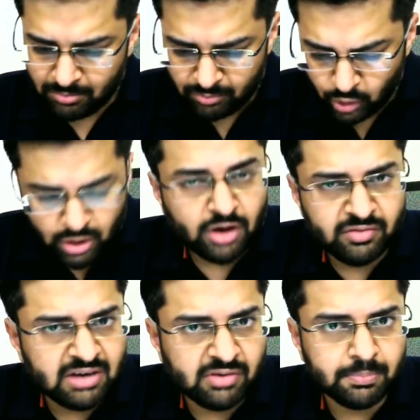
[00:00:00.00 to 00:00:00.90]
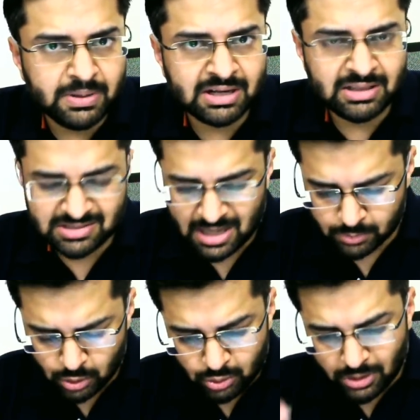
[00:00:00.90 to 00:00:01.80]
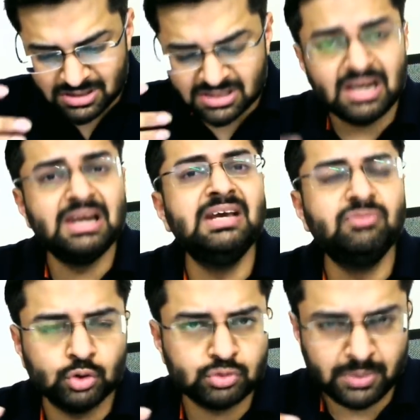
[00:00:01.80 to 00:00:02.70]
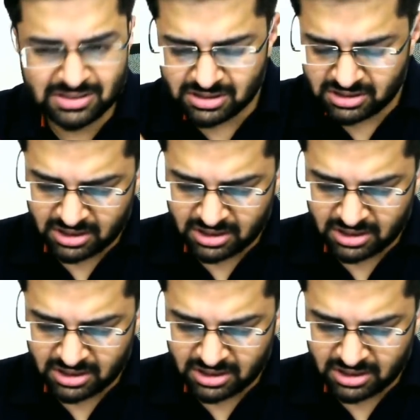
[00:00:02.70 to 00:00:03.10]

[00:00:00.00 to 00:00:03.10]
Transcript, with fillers: would not never appear in the exam so you can still leave those puzzles